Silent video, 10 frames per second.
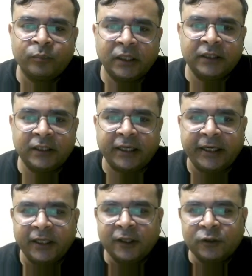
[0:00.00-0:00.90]
Is it
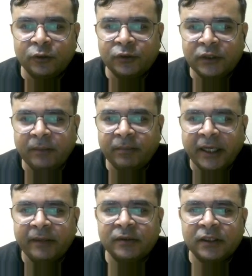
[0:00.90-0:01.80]
right? So
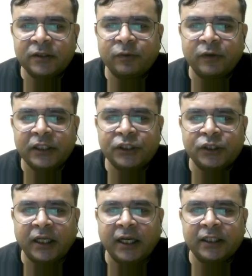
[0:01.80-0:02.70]
sometimes this fresh
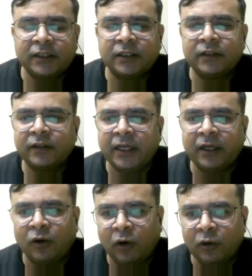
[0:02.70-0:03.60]
charge can
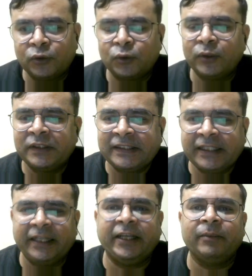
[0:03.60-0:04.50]
also
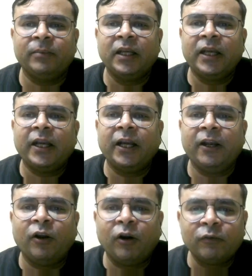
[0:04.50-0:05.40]
escape
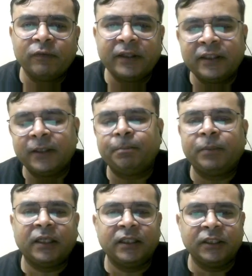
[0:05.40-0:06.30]
along with the
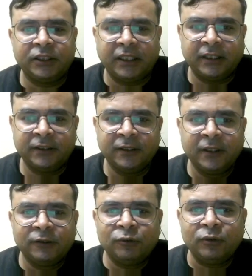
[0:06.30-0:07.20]
burnt charge.
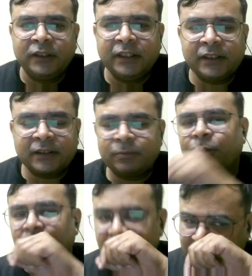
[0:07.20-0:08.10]
So this
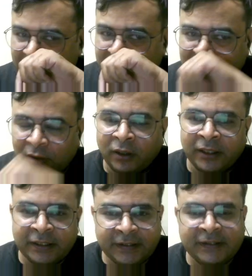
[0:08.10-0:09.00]
process is called
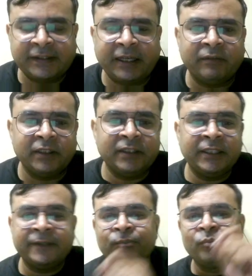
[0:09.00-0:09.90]
as
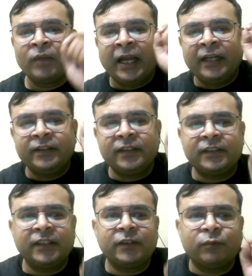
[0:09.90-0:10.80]
scavenging, and this
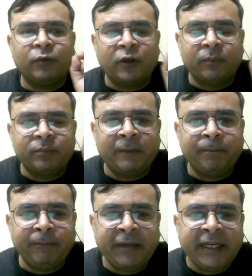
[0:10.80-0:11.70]
is one of the
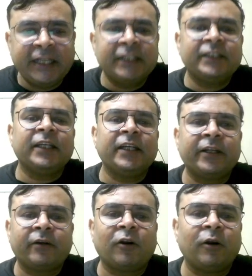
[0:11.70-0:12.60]
major
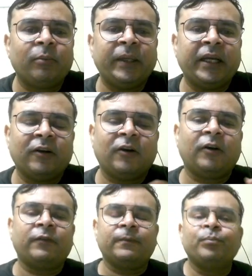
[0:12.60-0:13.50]
drawback
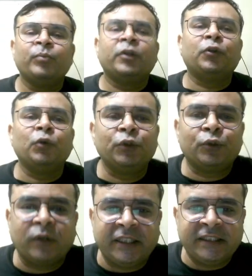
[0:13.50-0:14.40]
of
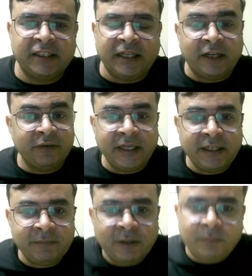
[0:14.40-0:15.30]
two-stroke engine. Are you
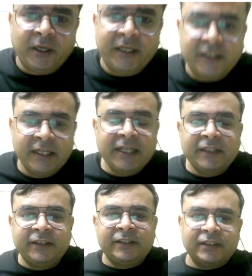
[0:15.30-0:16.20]
getting my point?
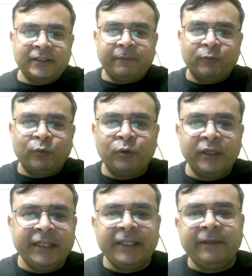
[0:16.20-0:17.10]
This is the
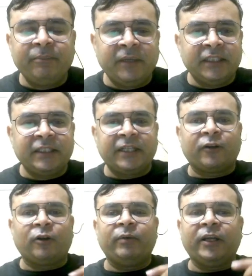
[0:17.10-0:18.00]
only major
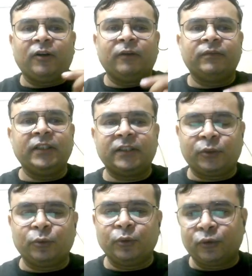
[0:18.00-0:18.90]
drawback of this
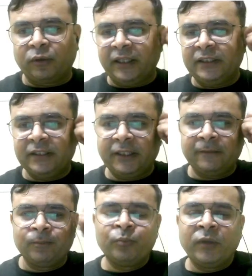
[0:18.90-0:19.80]
two-stroke
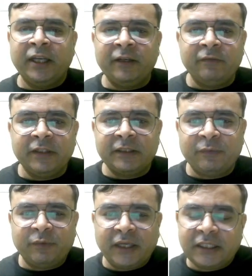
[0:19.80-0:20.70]
engine, in which
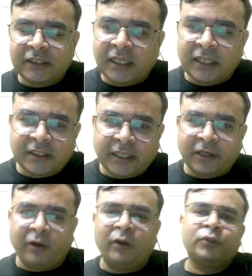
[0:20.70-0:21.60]
fresh charge can
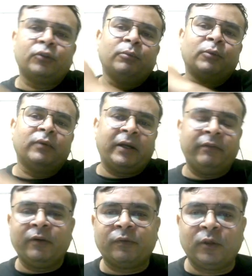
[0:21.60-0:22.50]
also move
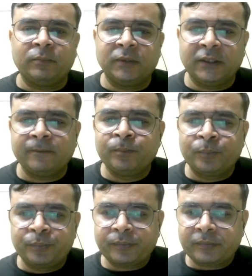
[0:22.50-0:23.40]
away from the
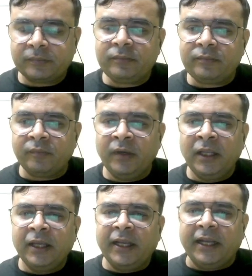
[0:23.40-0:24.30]

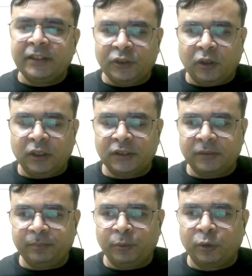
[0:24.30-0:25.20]
exhaust
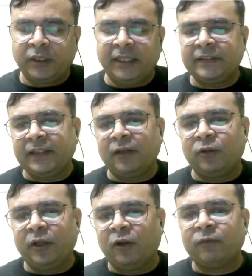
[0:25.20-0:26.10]
port, yes or
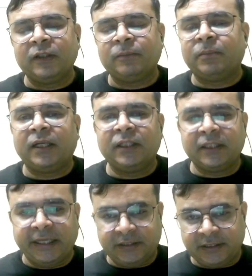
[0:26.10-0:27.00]
no, along with burnt
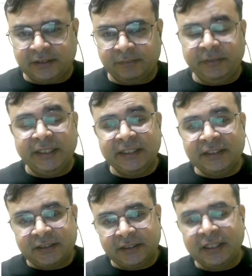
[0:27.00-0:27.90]
gases.
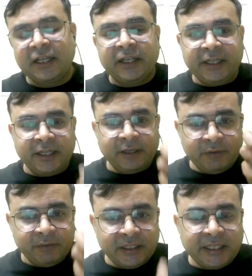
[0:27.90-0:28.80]
Means here
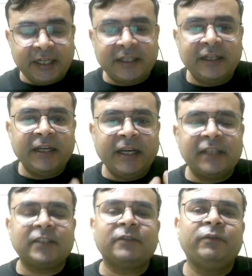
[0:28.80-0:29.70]
we will get
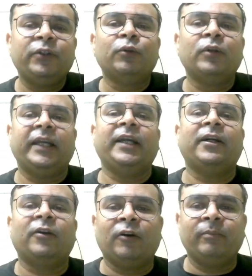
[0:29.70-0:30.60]
less fuel
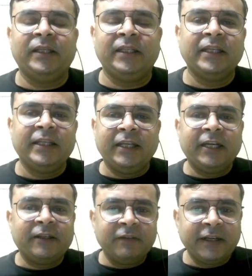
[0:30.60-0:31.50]
economy,
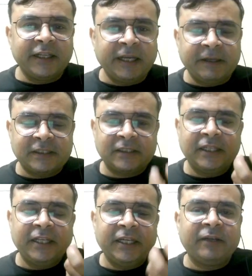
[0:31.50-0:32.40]
it will
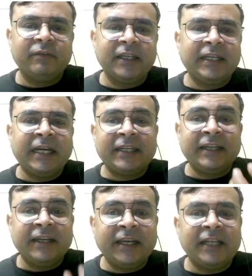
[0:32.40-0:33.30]
get
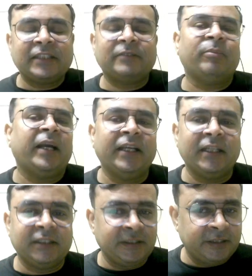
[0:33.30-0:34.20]
less
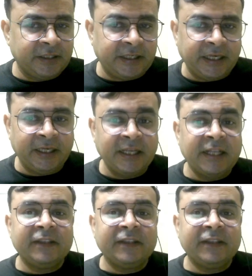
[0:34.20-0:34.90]
mileage. Is it right?